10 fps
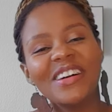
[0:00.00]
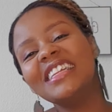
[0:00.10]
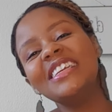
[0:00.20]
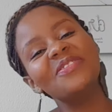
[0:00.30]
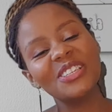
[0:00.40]

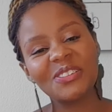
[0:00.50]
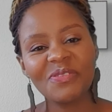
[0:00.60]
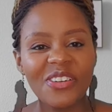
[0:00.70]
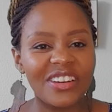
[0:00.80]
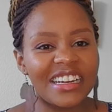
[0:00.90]
name is
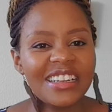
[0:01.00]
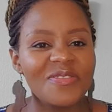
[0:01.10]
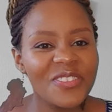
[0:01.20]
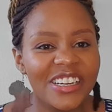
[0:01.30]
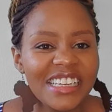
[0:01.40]
Mary Ann
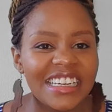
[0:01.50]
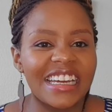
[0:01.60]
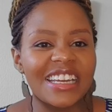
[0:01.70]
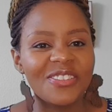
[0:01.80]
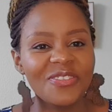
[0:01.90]

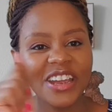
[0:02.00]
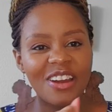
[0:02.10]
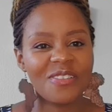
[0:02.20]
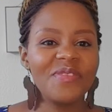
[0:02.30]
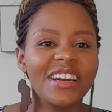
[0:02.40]
Mwangi, and we
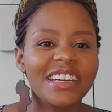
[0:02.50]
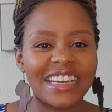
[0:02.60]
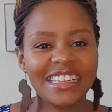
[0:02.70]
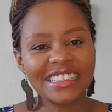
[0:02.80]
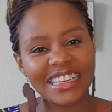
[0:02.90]
are back
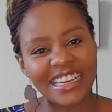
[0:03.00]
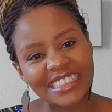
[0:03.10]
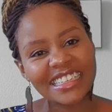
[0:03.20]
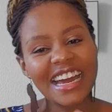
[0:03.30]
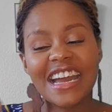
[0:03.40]
at it
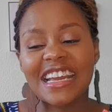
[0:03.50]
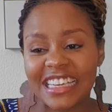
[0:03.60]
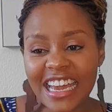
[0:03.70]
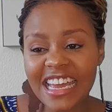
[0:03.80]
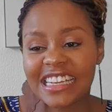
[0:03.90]

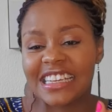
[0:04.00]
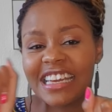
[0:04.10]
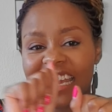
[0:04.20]
again.